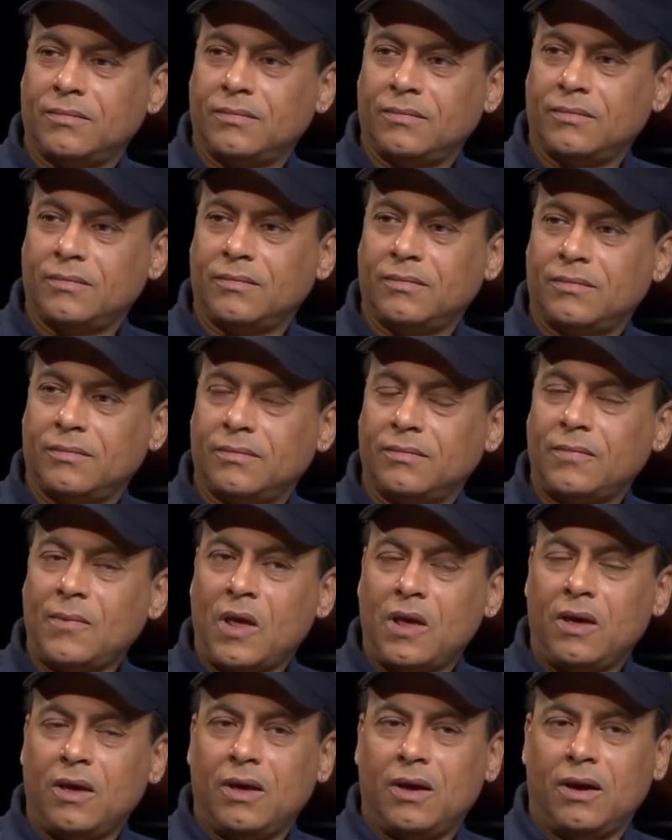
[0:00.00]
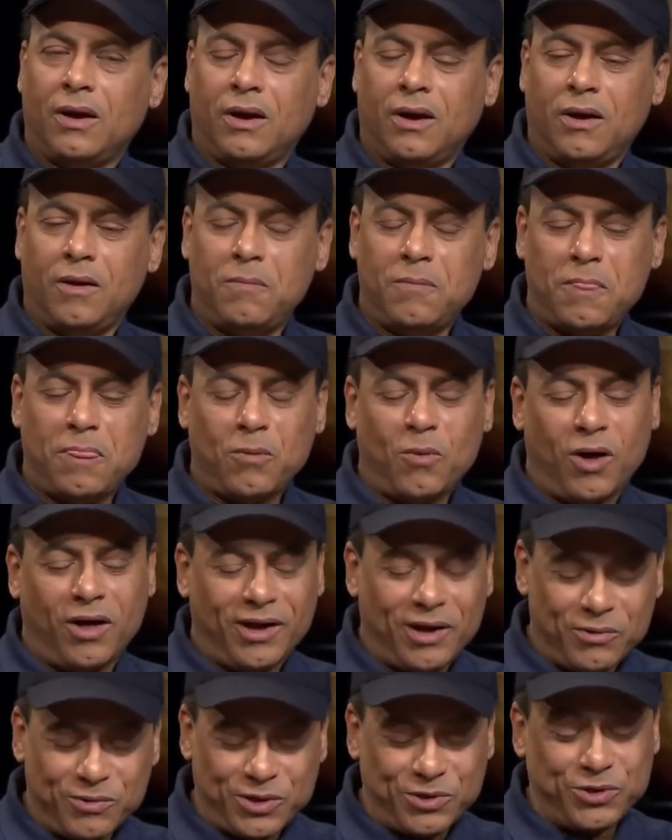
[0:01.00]
Tell me. Uh, well,
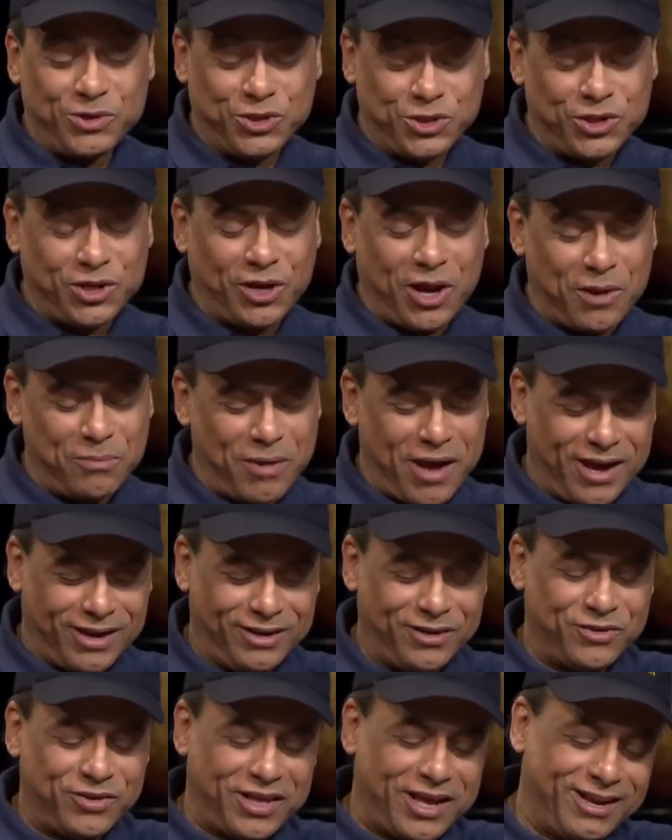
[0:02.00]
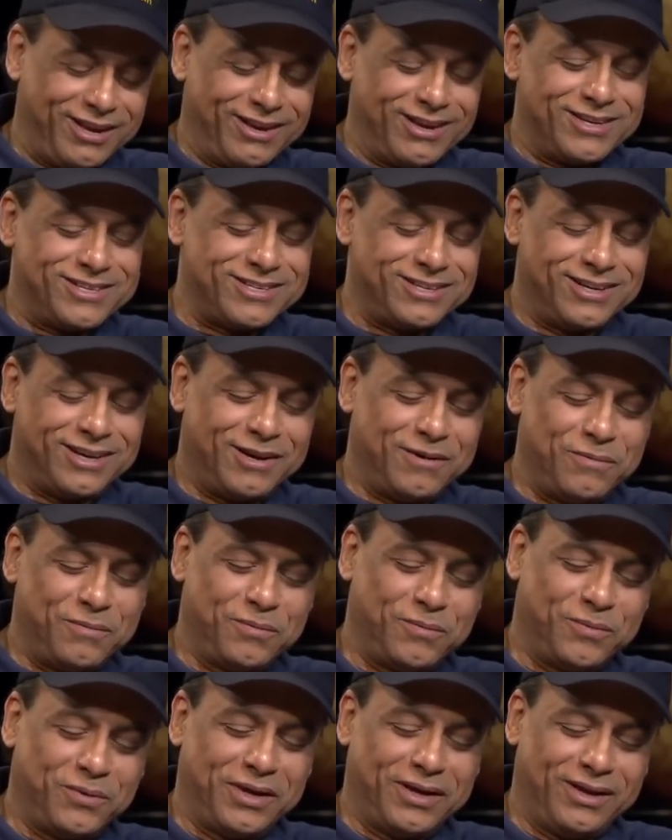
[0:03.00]
I should have got back into that, yes. Uh,
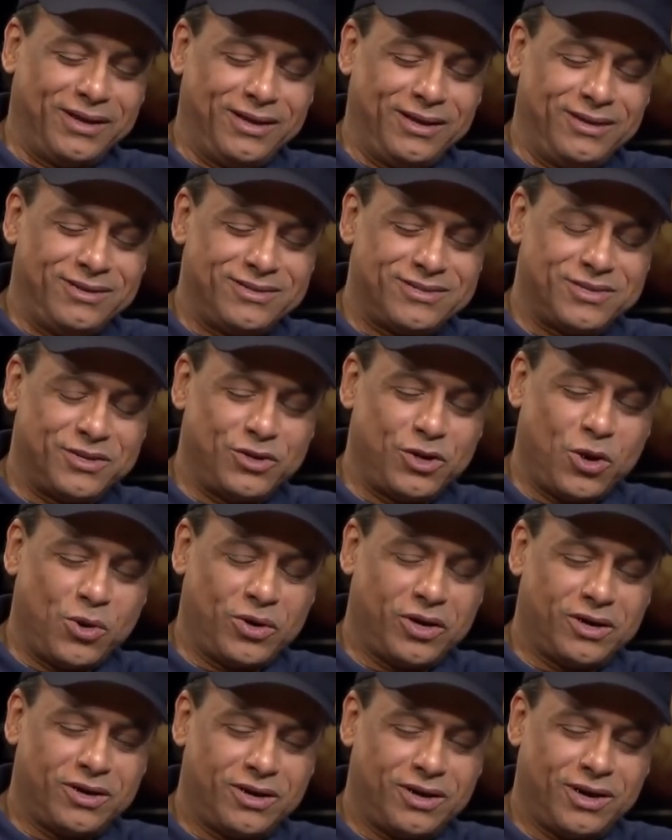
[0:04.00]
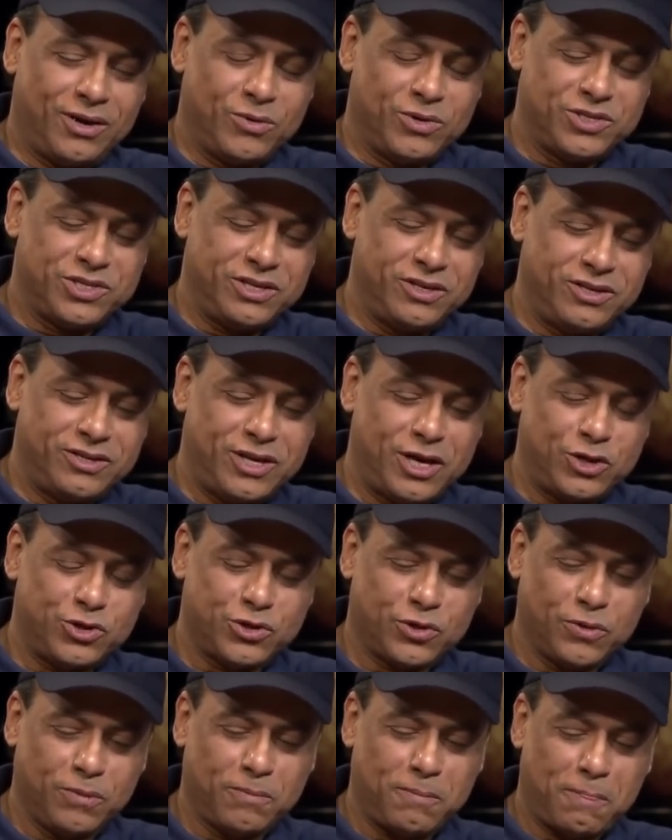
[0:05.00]
In Sedona, I was in the
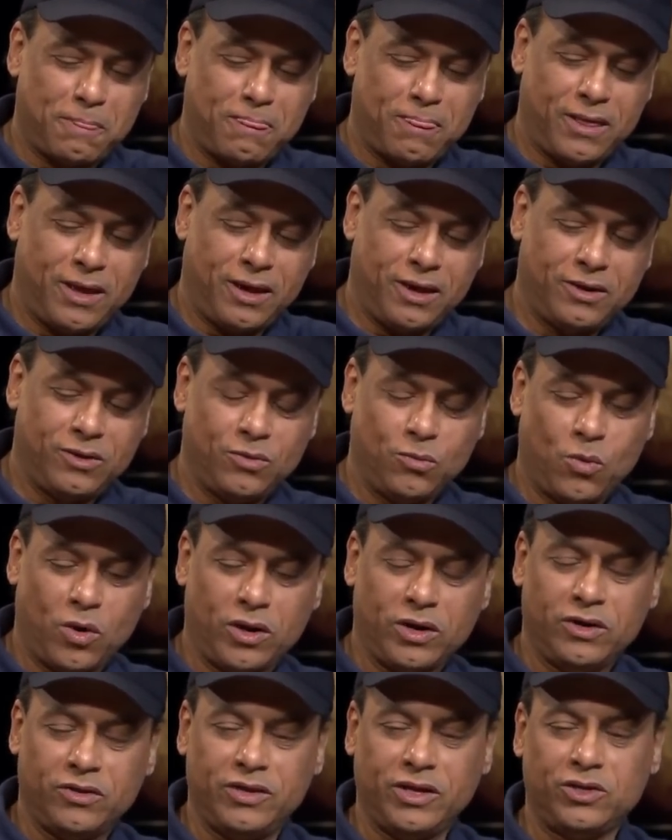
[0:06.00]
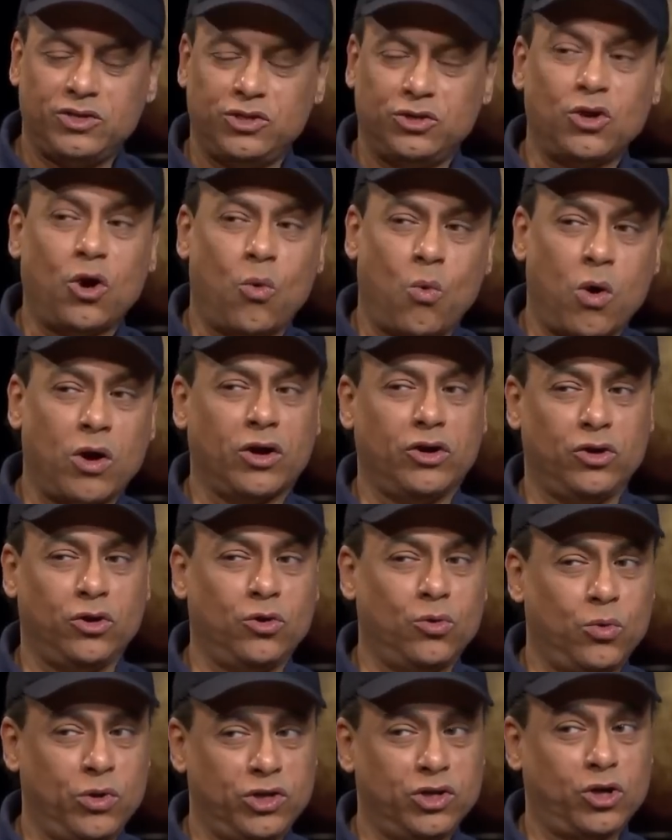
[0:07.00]
desert, and one of the things you don't want to
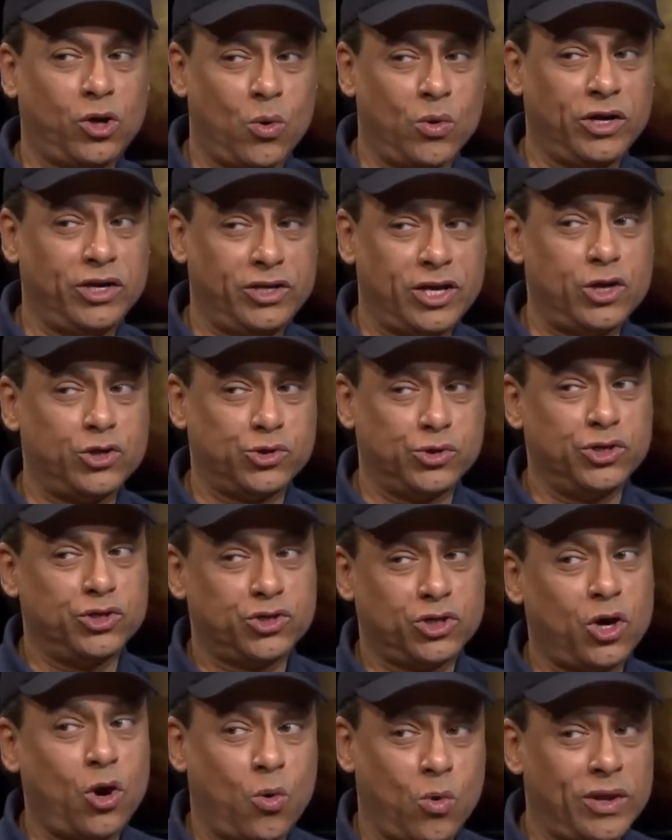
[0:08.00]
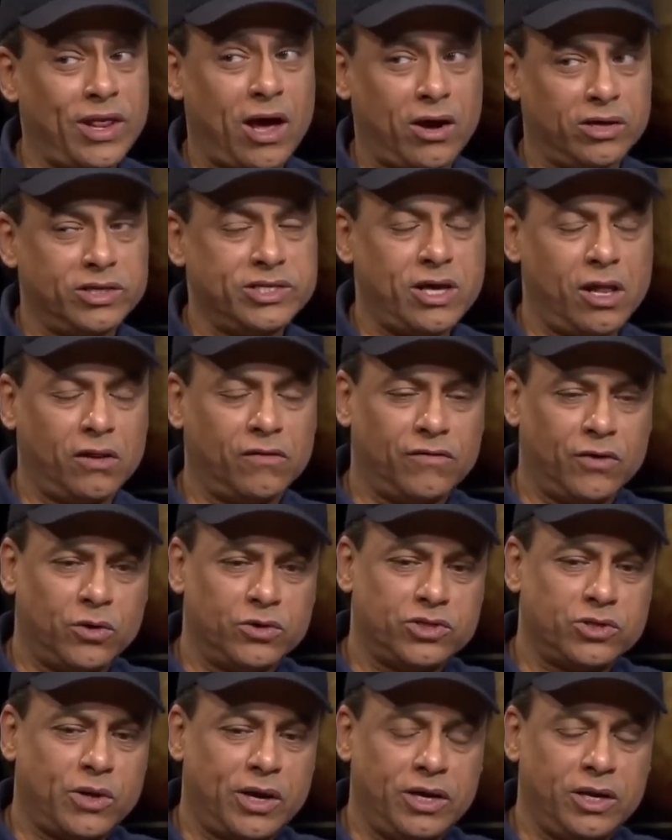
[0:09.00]
do when you go in the desert is go without a
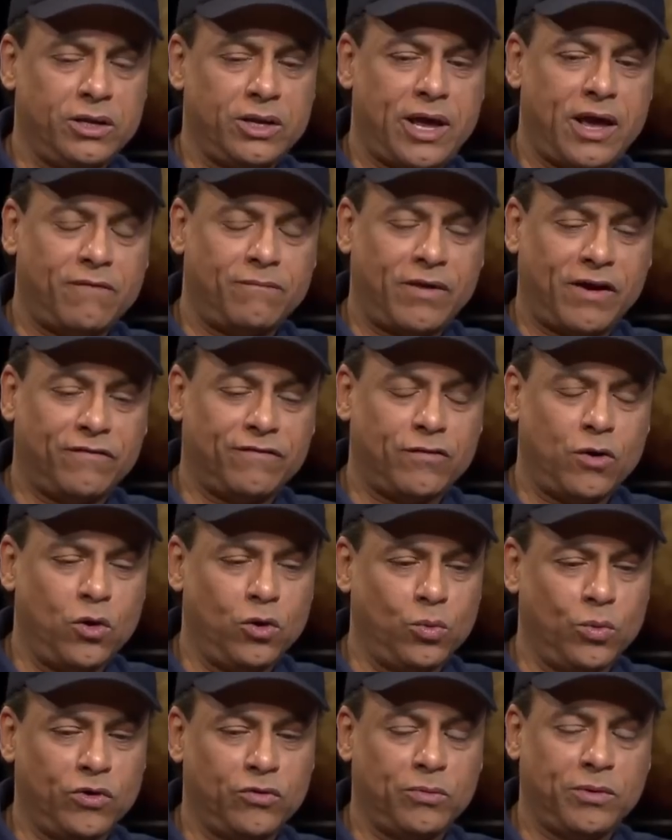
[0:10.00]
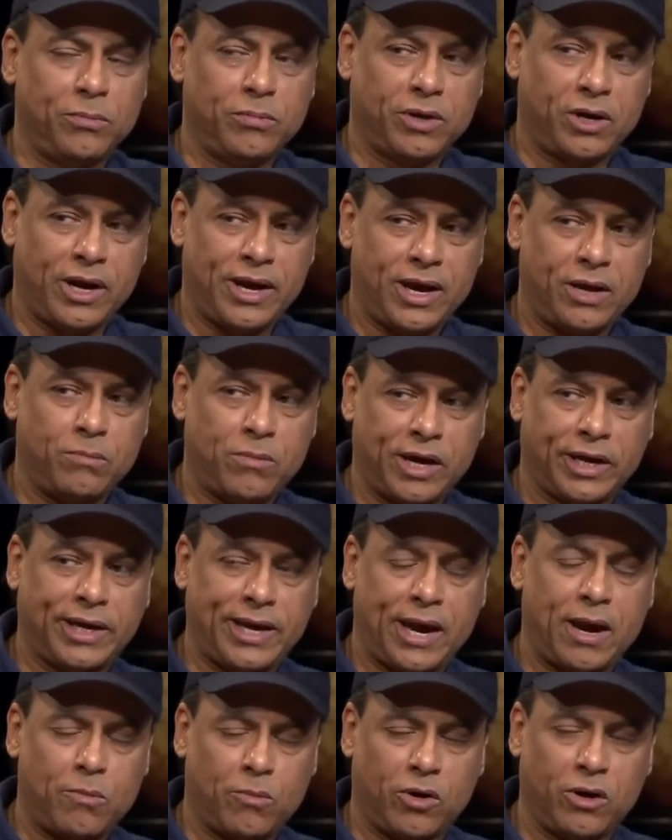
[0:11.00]
telephone. So I didn't have my phone with me, but I had my
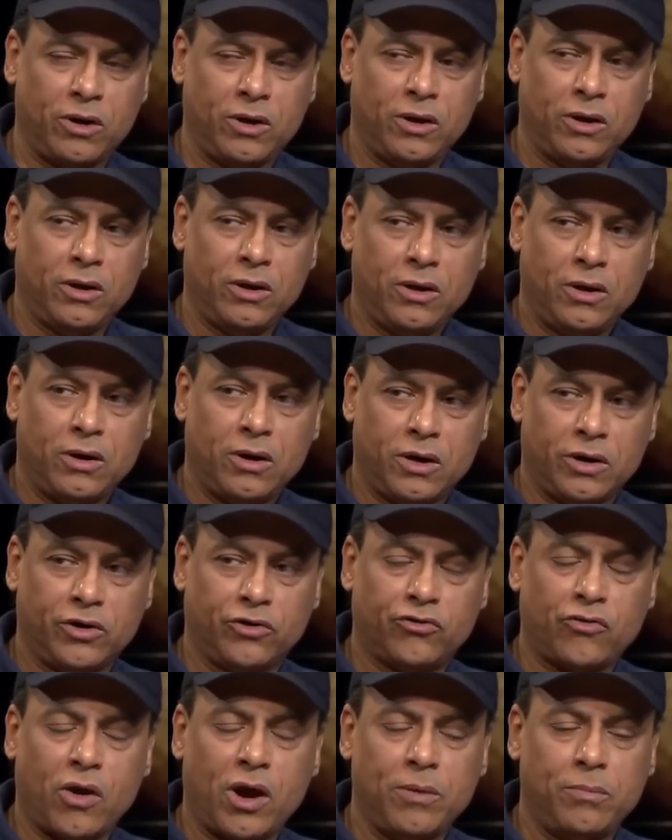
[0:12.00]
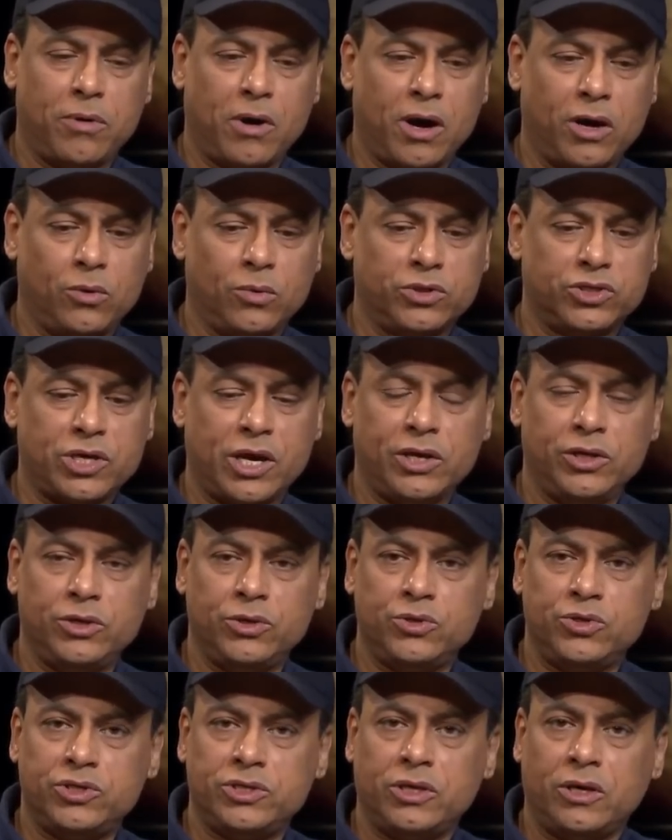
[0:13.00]
camera on a tripod, which I
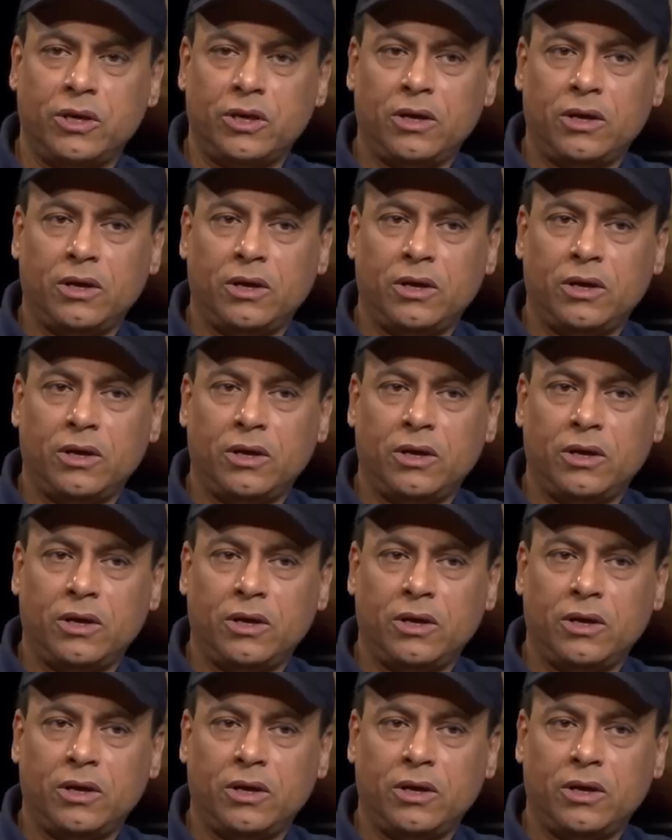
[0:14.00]
used